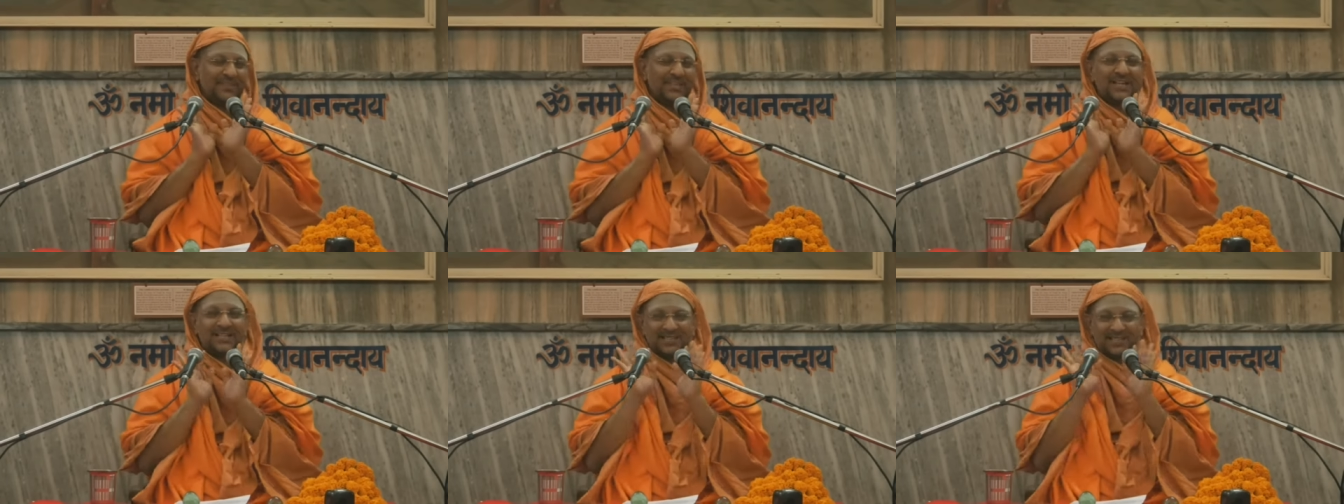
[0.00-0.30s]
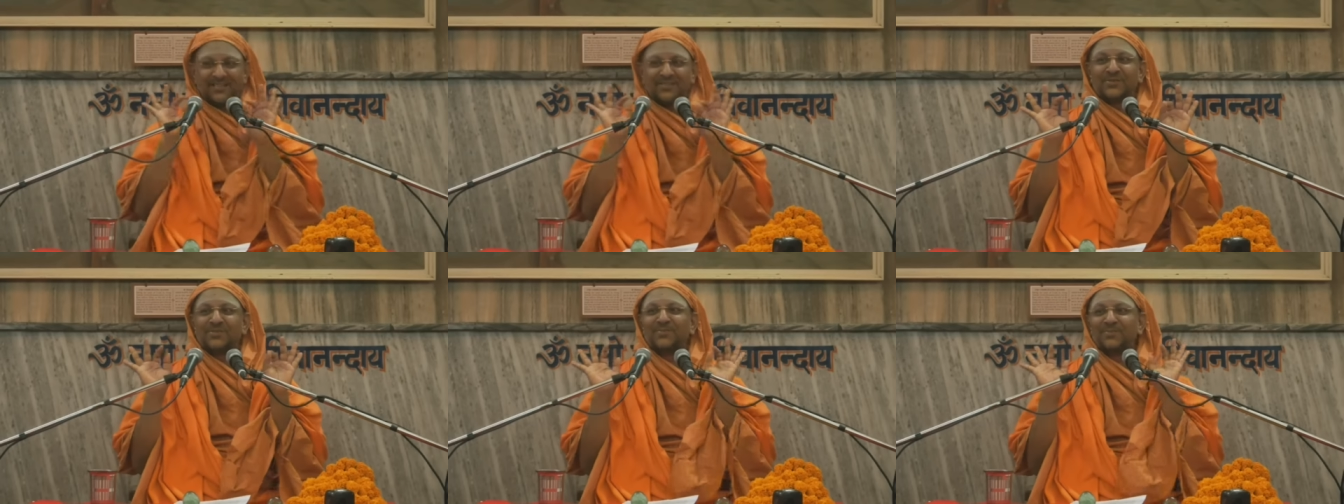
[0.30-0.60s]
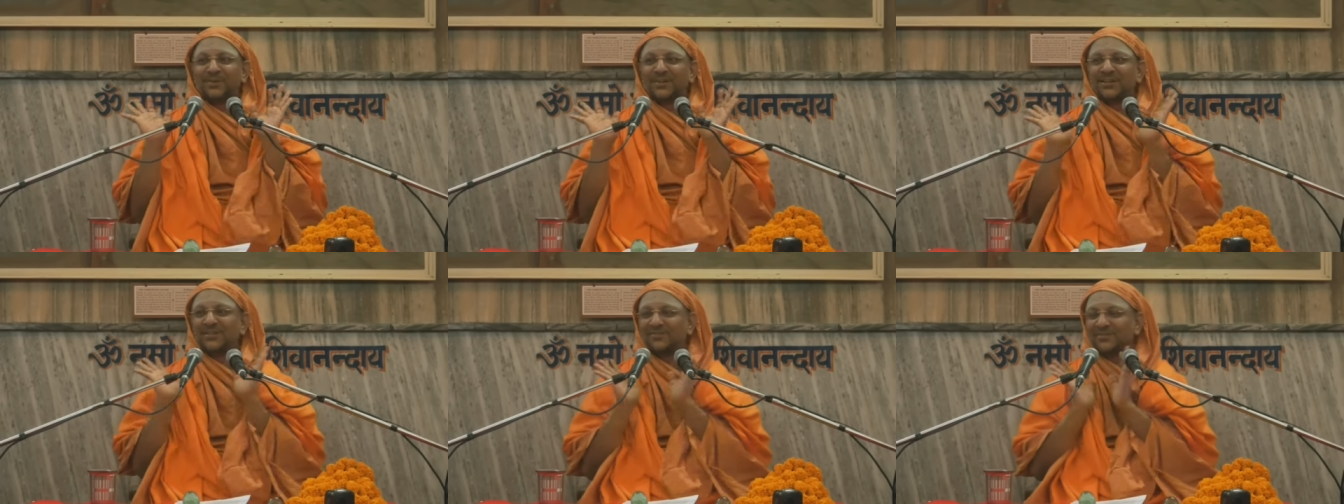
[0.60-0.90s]
That is a
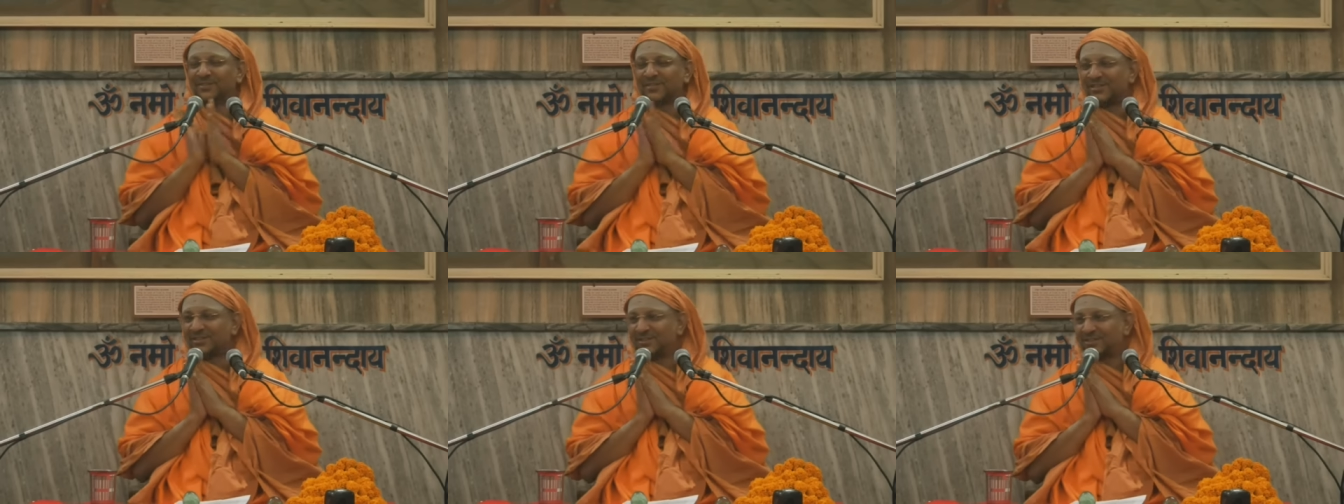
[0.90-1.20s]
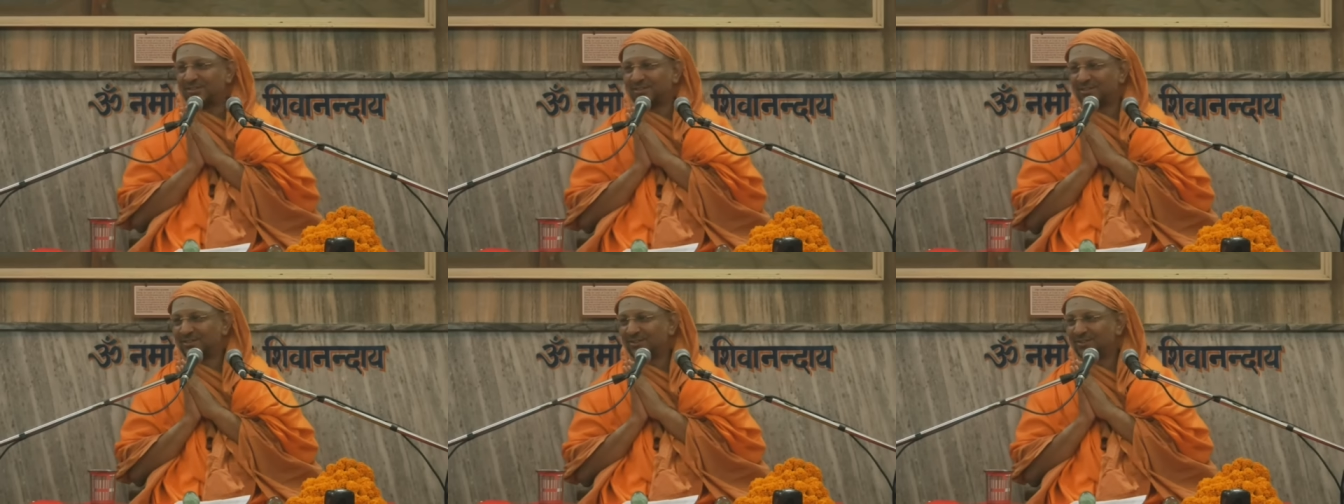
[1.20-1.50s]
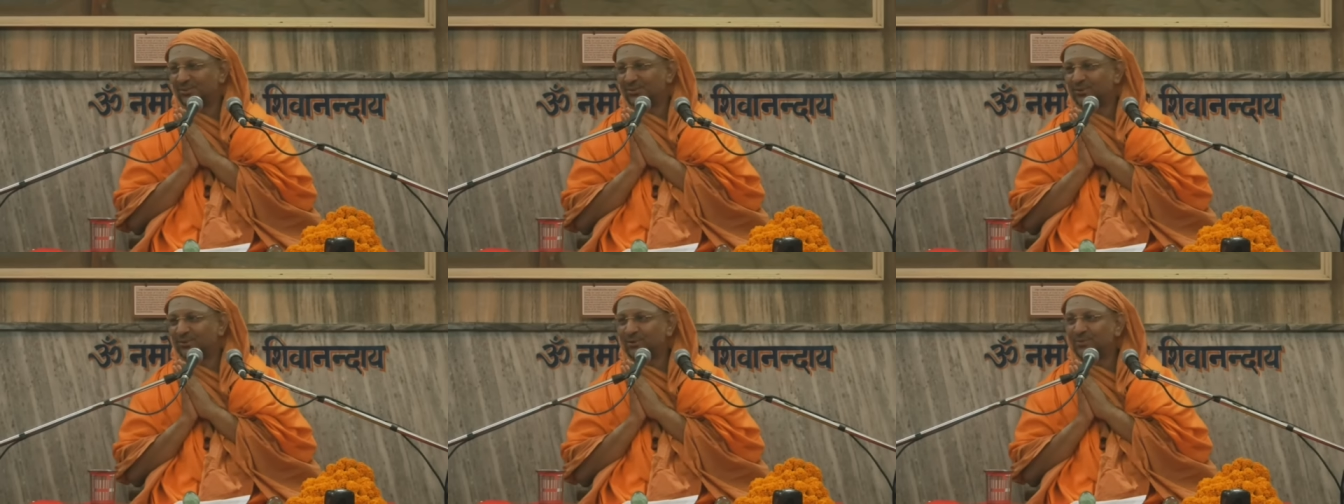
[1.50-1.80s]
simple definition.
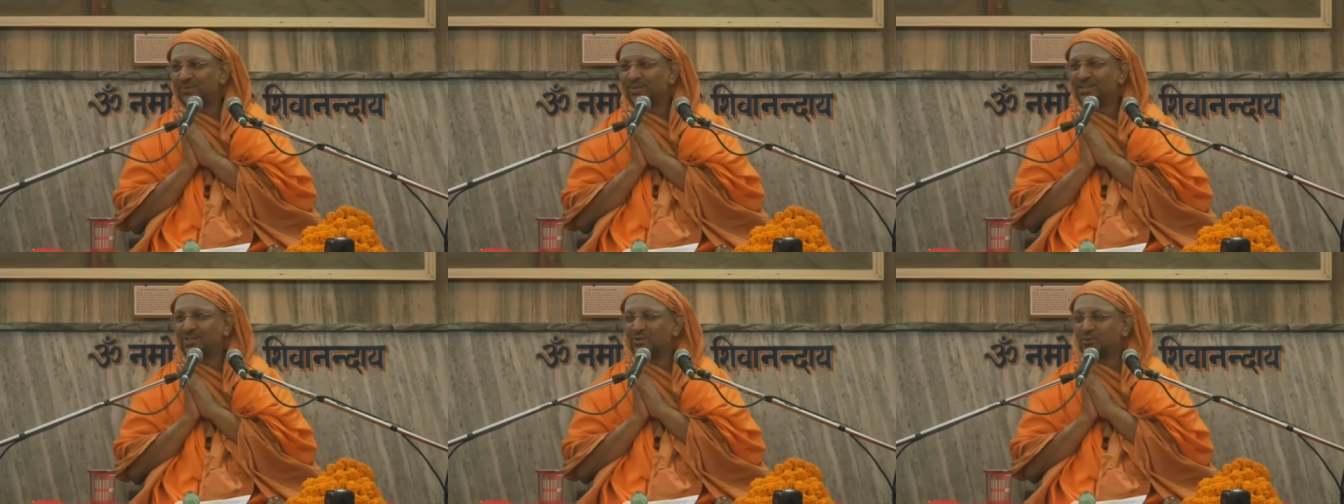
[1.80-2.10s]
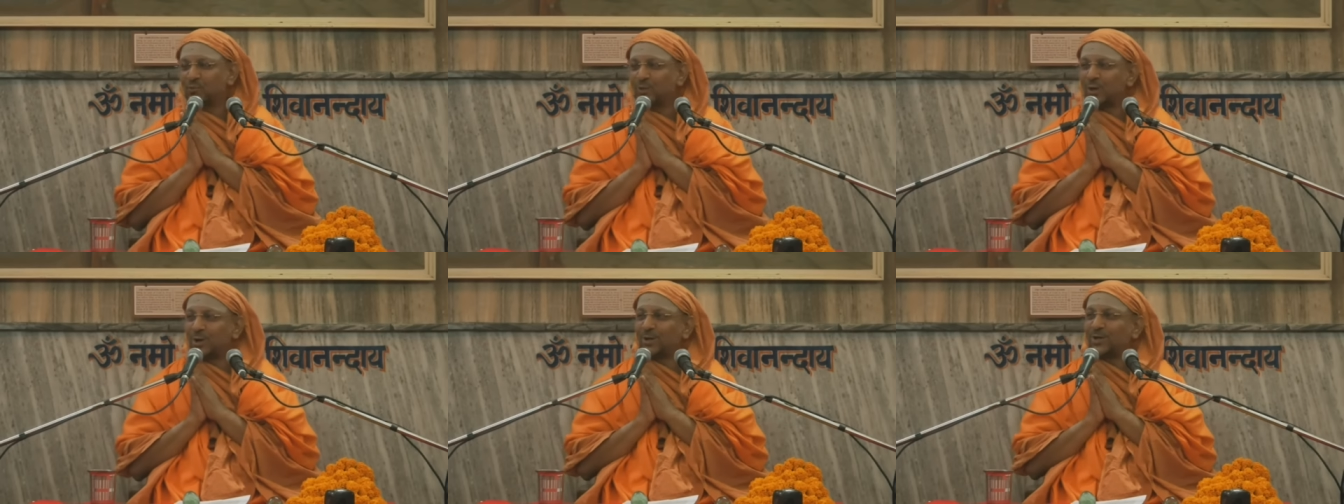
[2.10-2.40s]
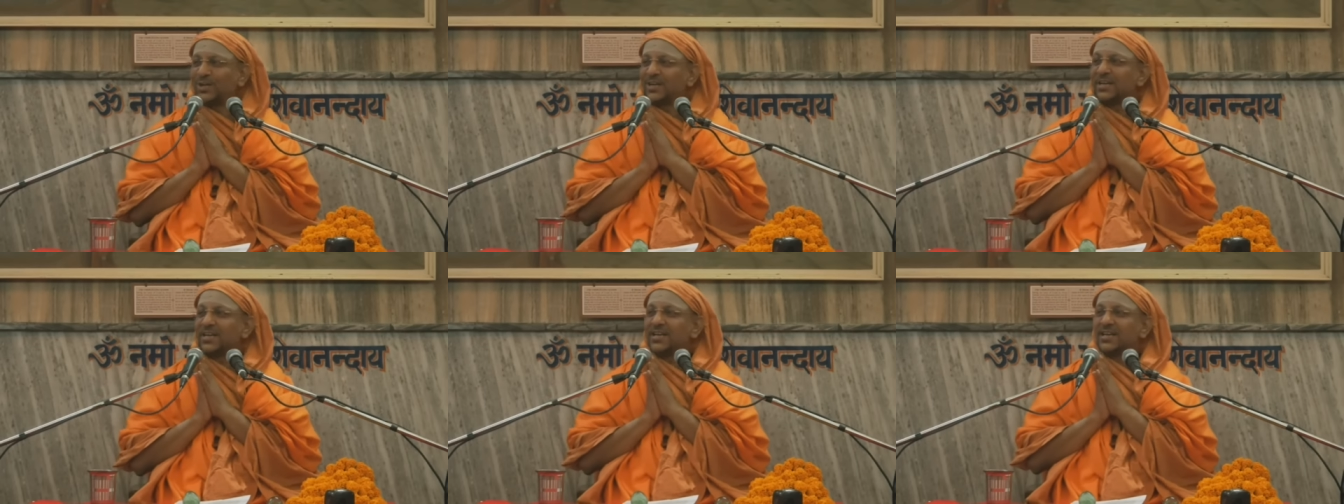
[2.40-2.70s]
Guru means
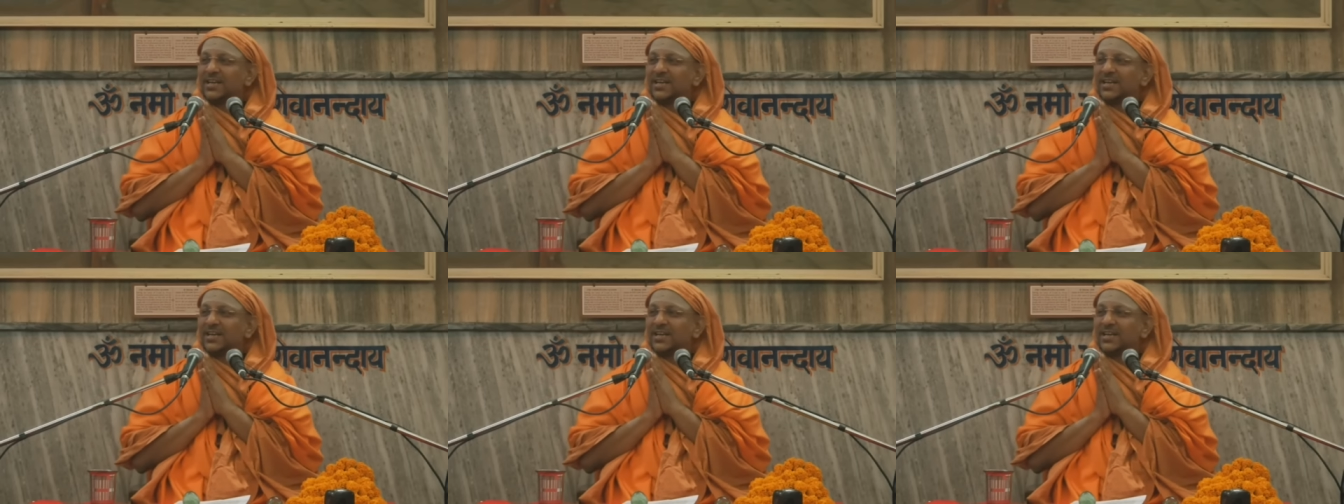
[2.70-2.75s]
what?